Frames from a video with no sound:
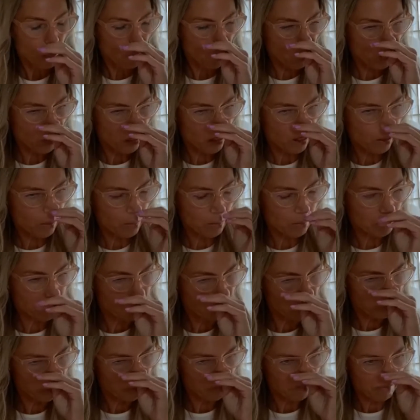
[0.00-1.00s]

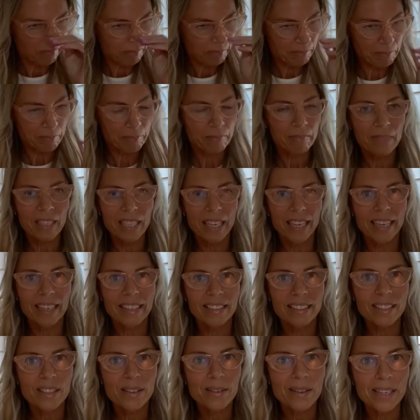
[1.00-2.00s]
Okay,
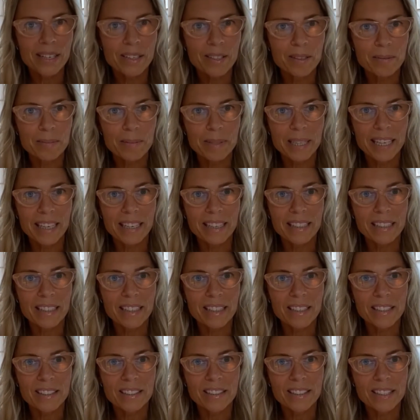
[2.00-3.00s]
so I hope that
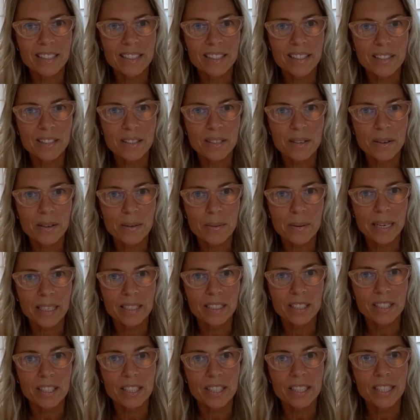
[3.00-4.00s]
answers your
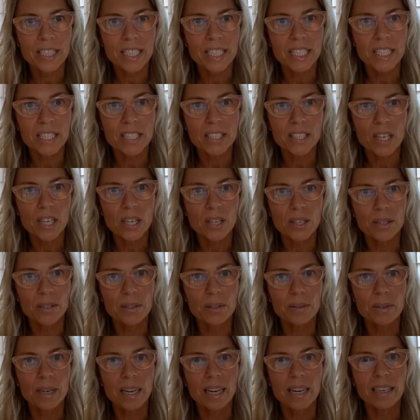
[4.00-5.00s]
question.
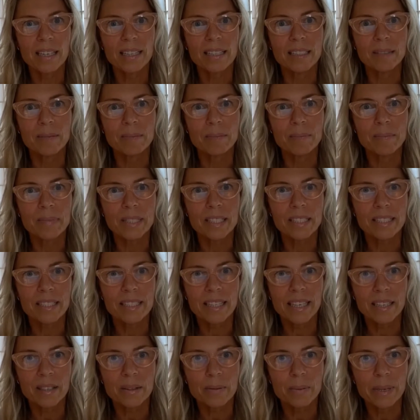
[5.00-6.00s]
So
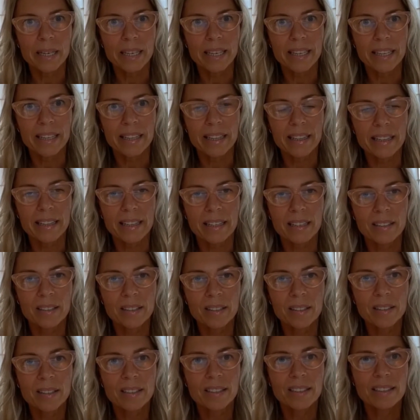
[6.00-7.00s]
stick with
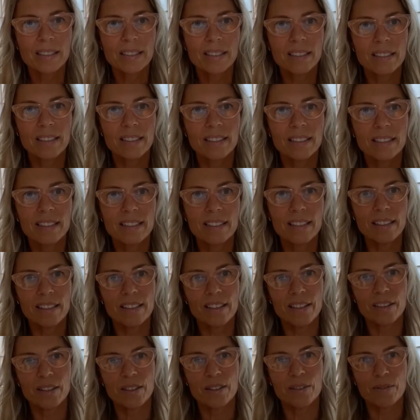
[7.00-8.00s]

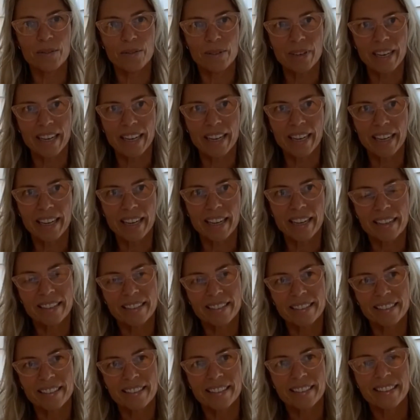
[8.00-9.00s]
the 3,
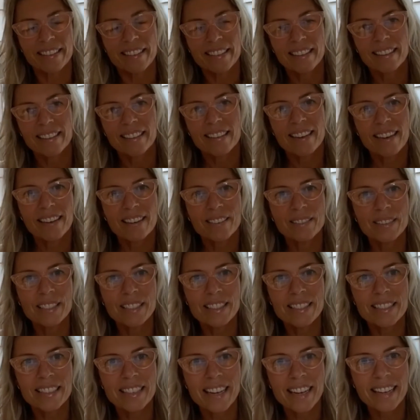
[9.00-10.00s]
I would
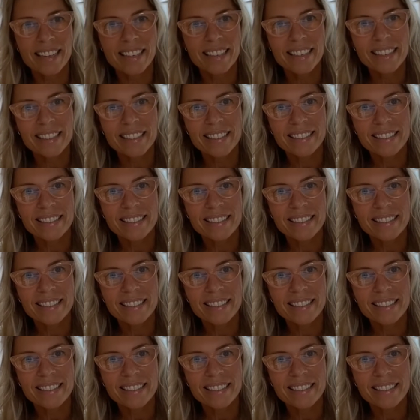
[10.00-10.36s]
say.